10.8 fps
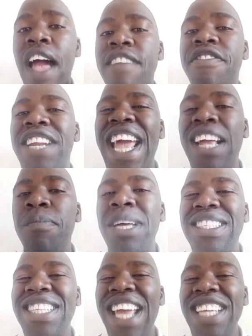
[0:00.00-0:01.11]

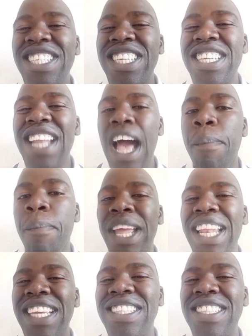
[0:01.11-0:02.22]
fragmentation
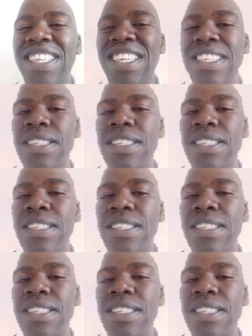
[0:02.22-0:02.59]
ability.